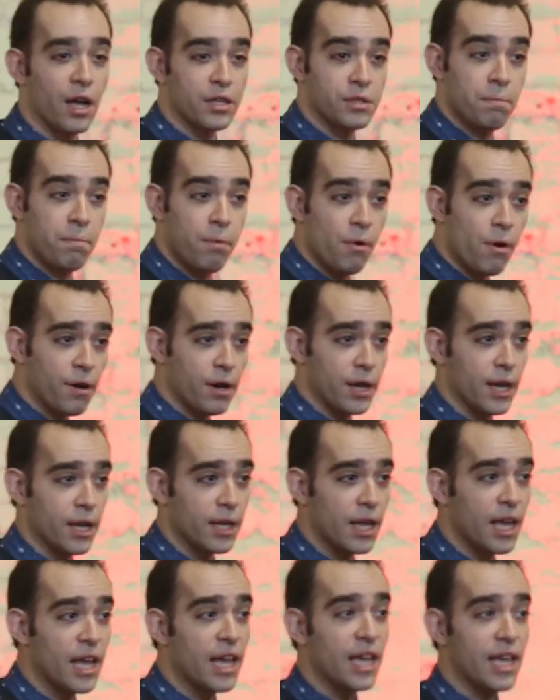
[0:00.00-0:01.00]
as
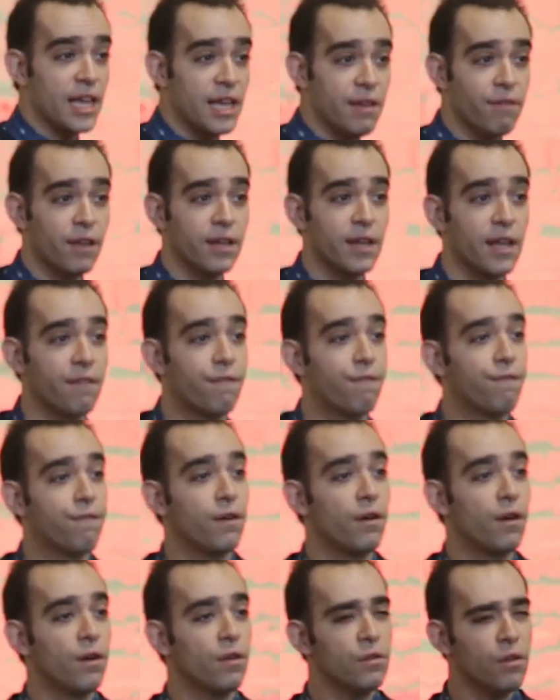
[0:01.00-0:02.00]
boring, even if
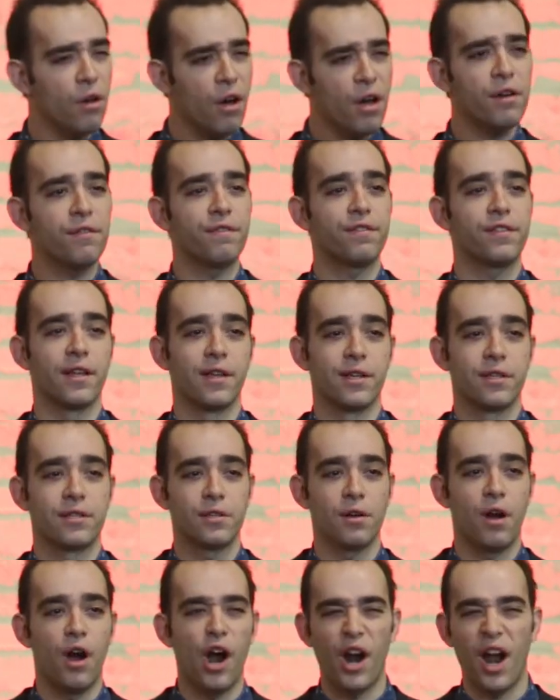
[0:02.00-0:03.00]
a lot of
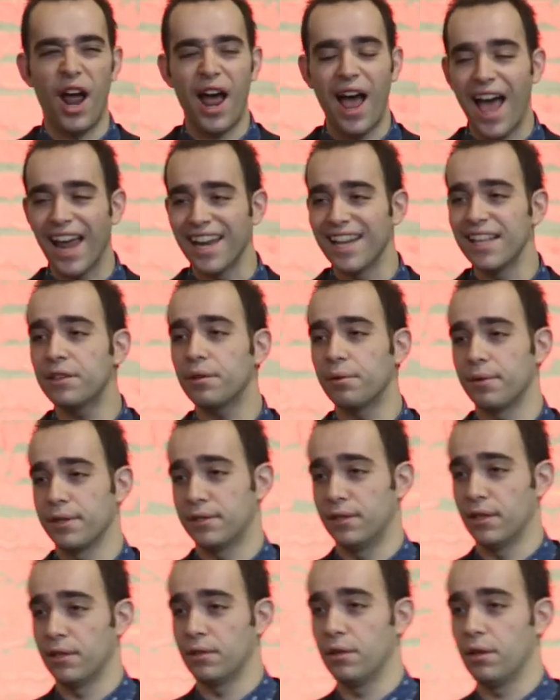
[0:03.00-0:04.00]
things are
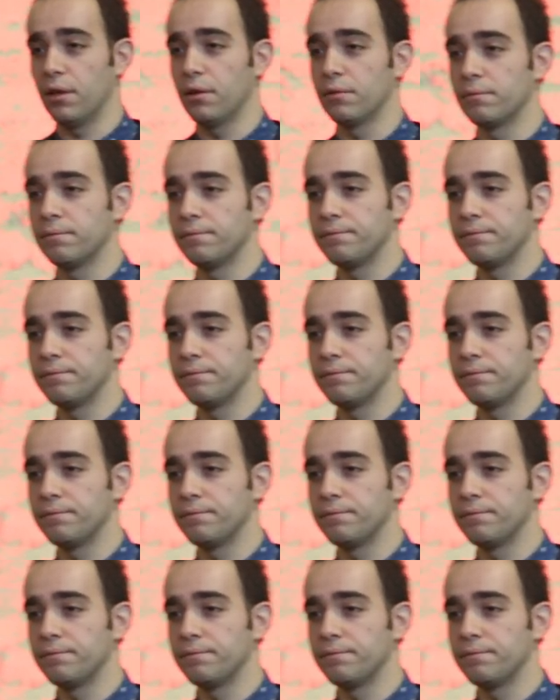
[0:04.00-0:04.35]
uninteresting to you.